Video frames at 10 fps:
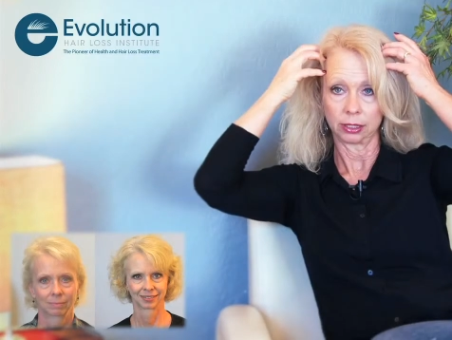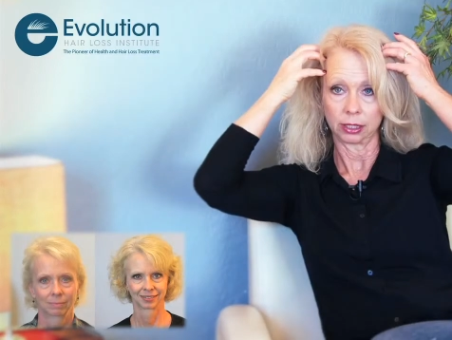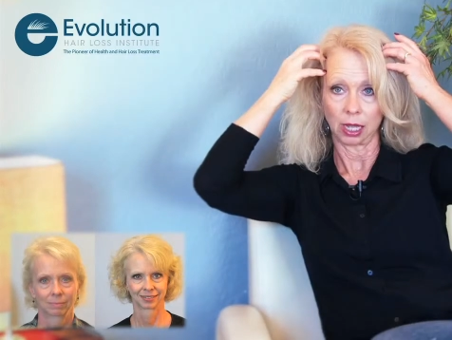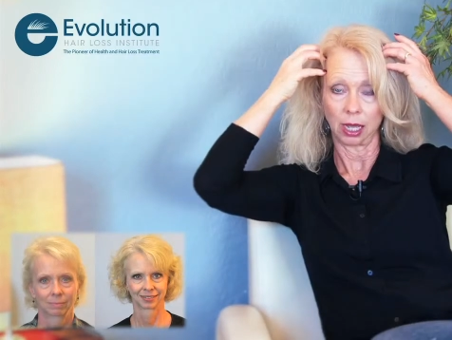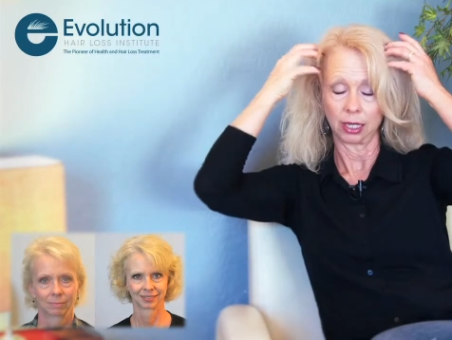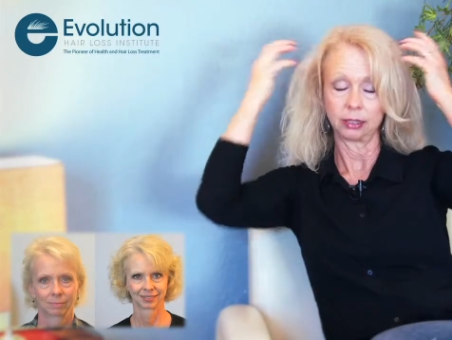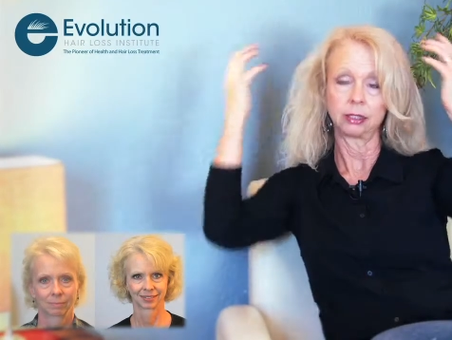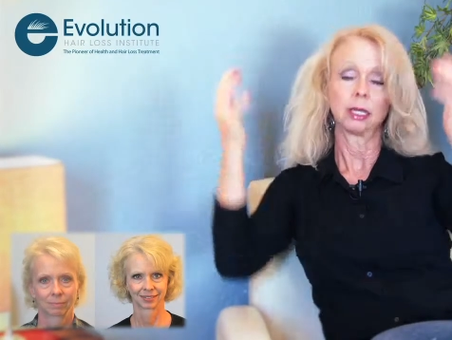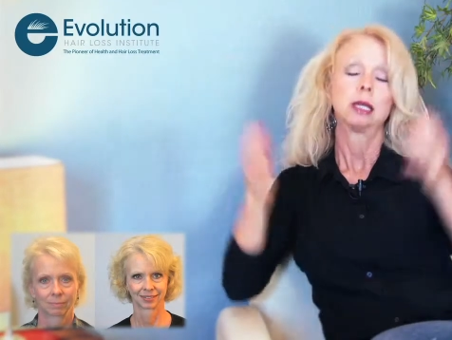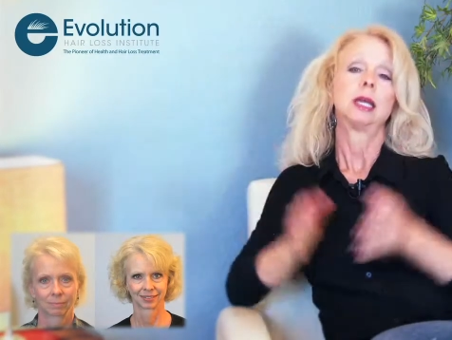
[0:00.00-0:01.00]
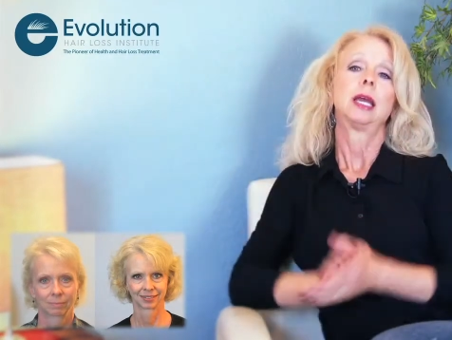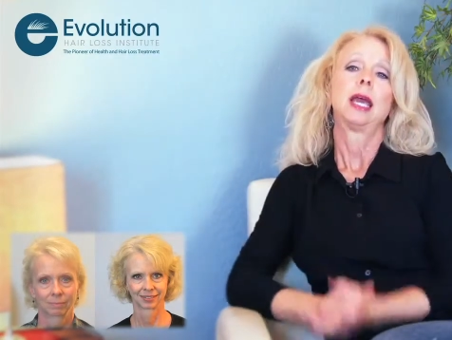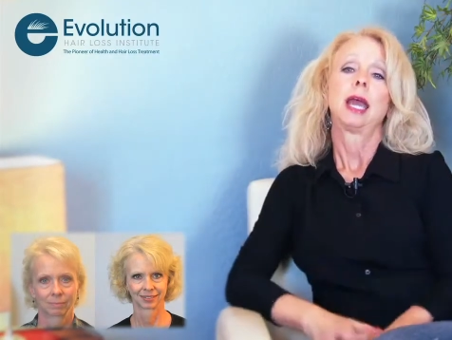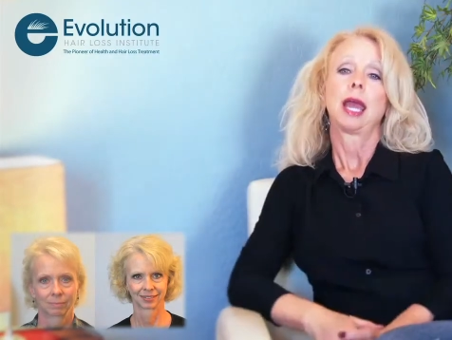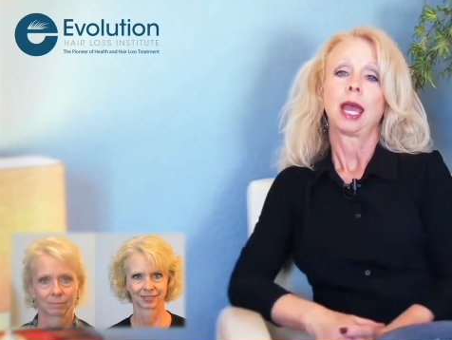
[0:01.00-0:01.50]
Speaker 1: the sides.
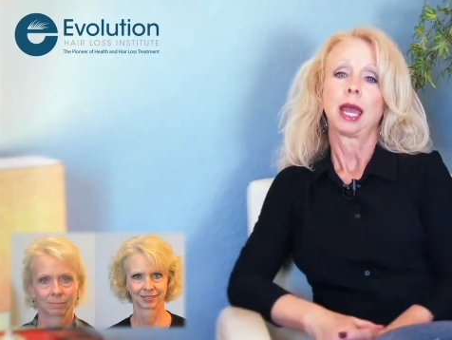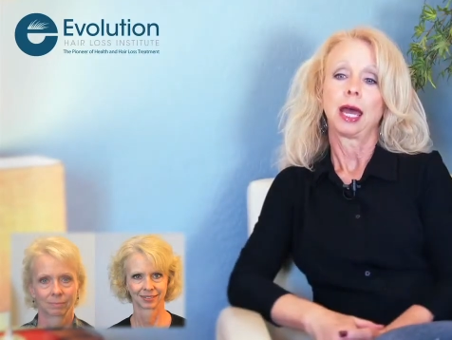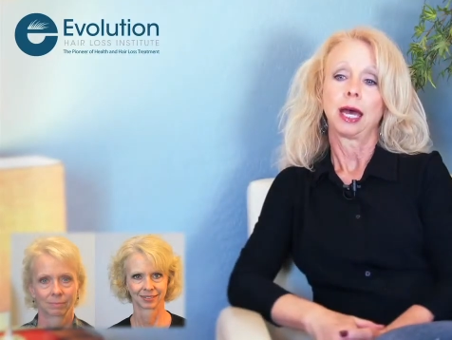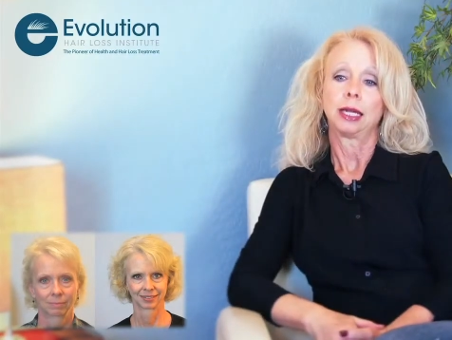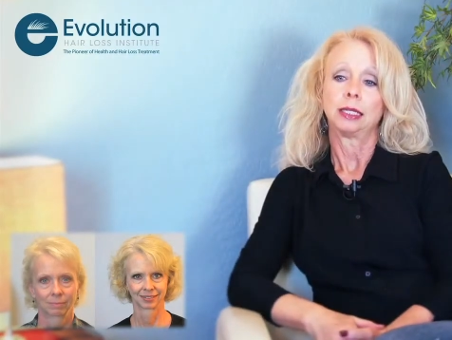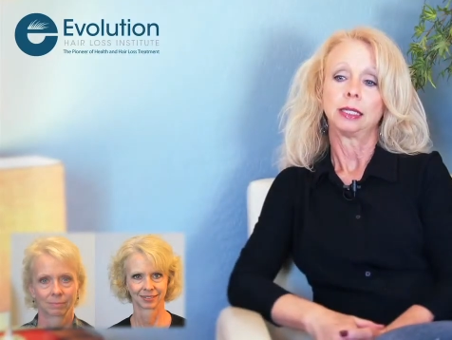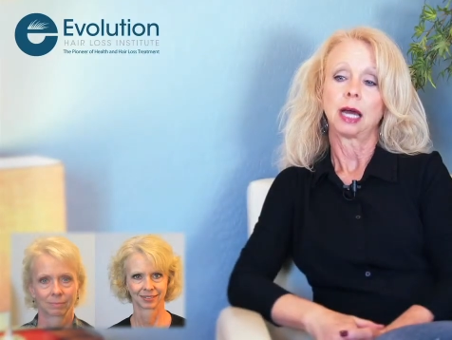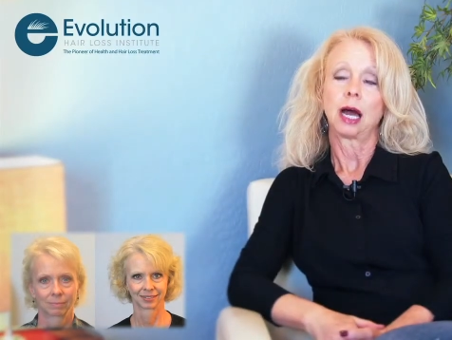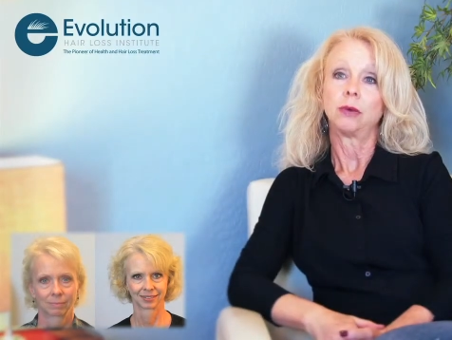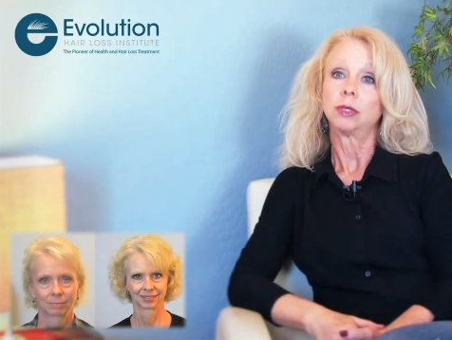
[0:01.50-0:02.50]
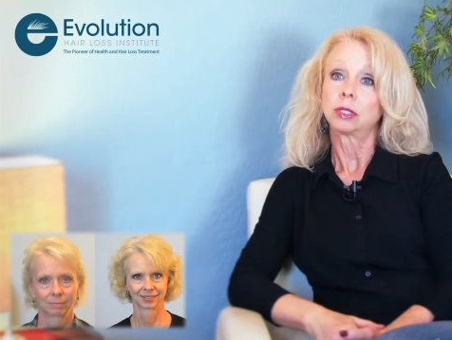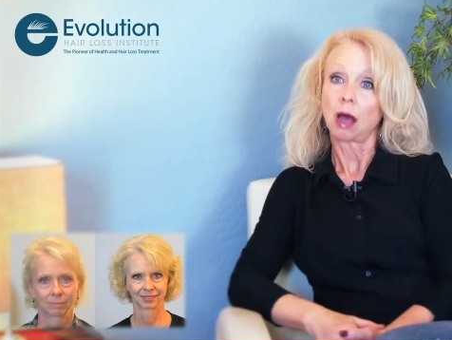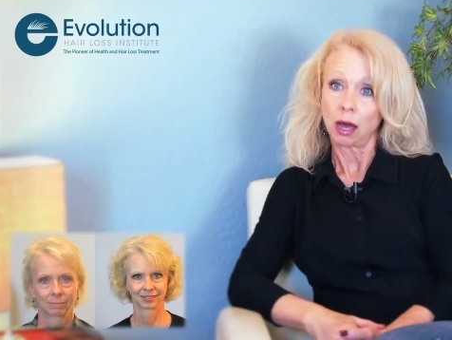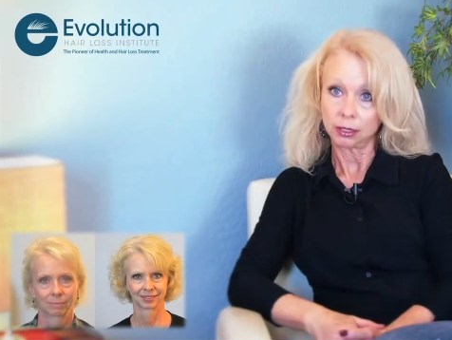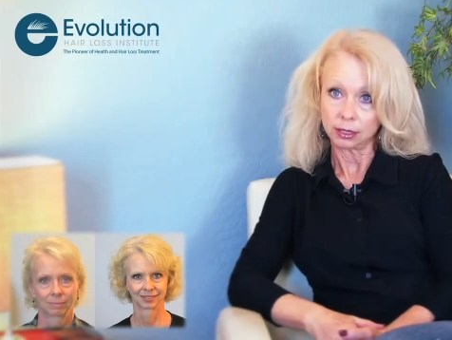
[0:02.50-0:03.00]
And I was
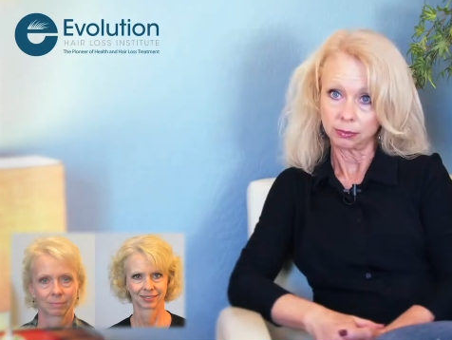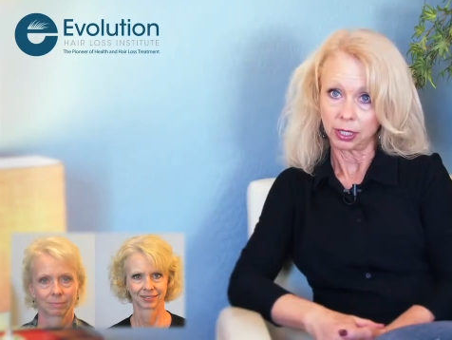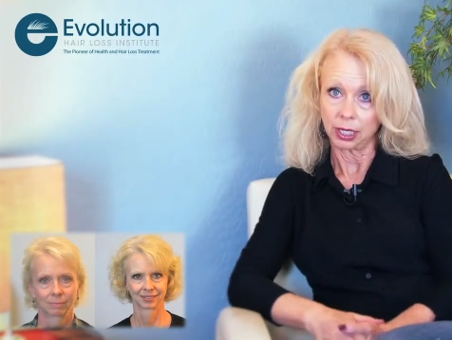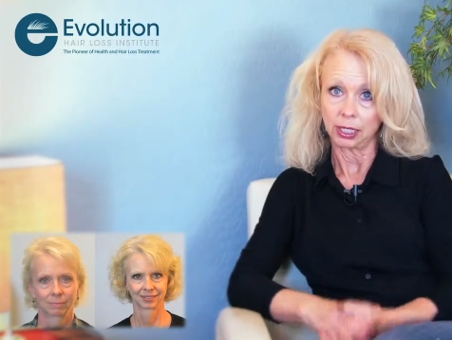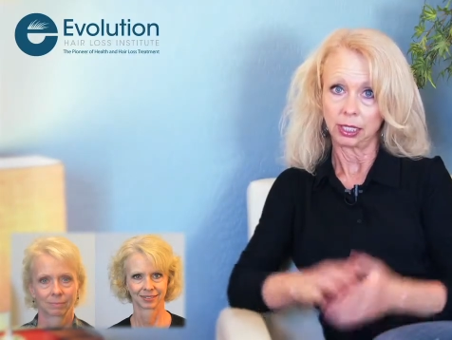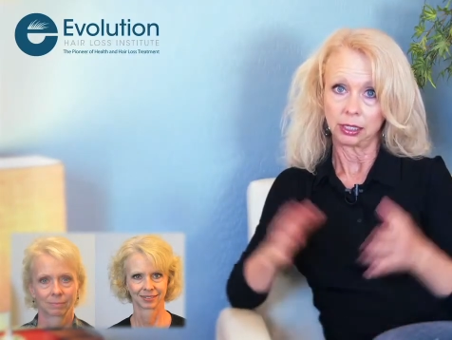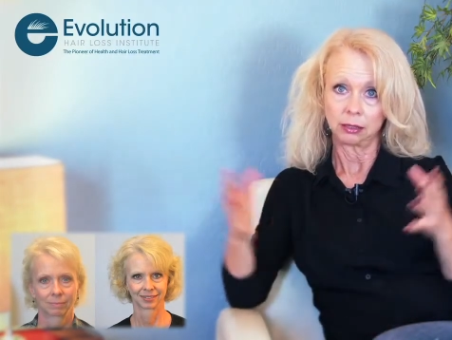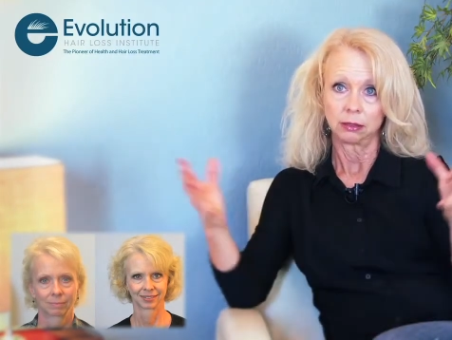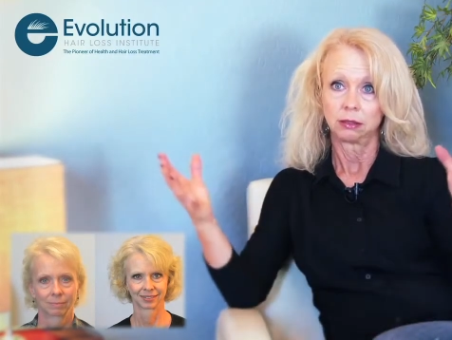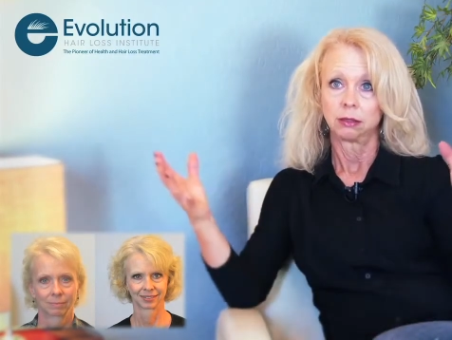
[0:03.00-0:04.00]
contemplating